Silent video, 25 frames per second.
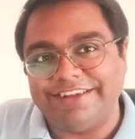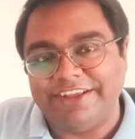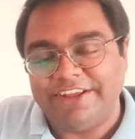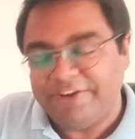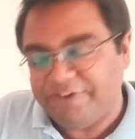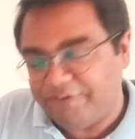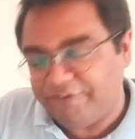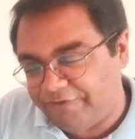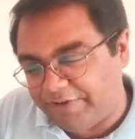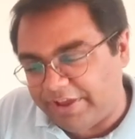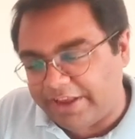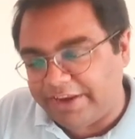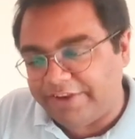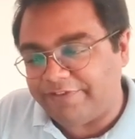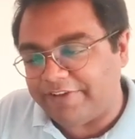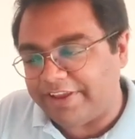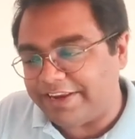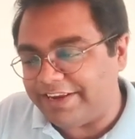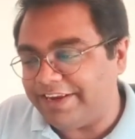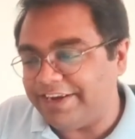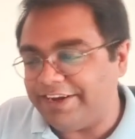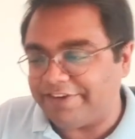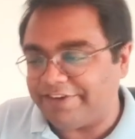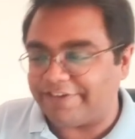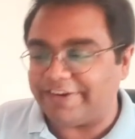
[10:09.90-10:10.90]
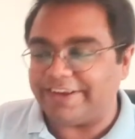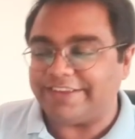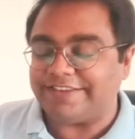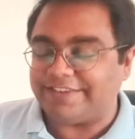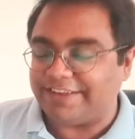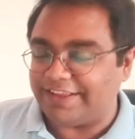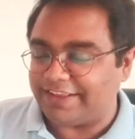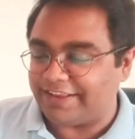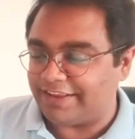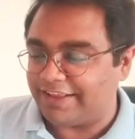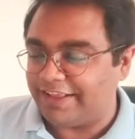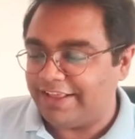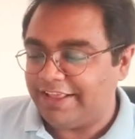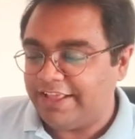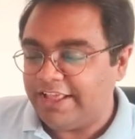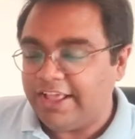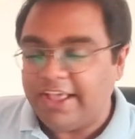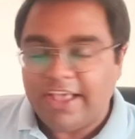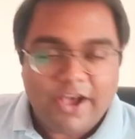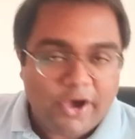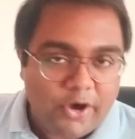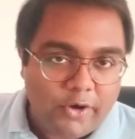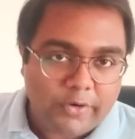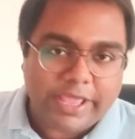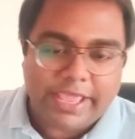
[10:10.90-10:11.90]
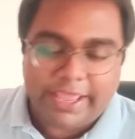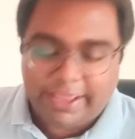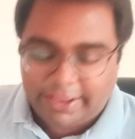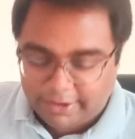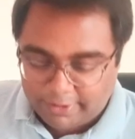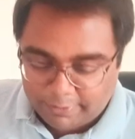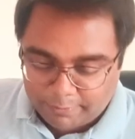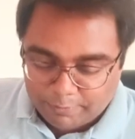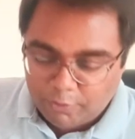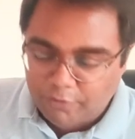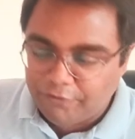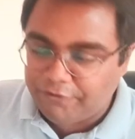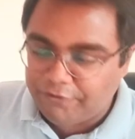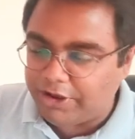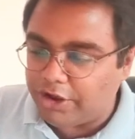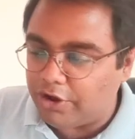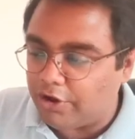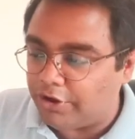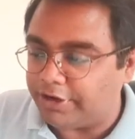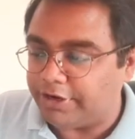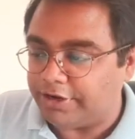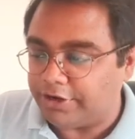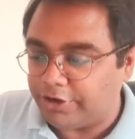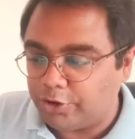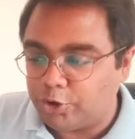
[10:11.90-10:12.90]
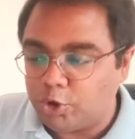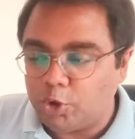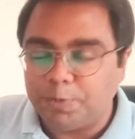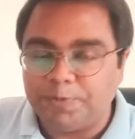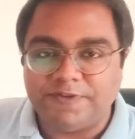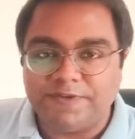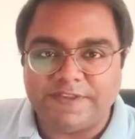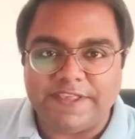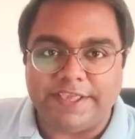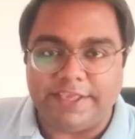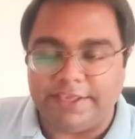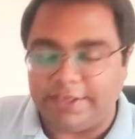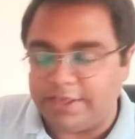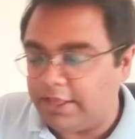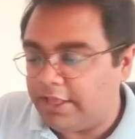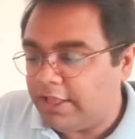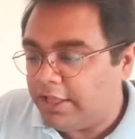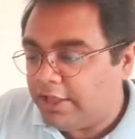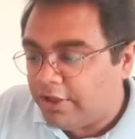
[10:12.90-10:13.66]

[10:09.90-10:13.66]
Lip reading: Very, very interesting. Okay, moving on. Group C.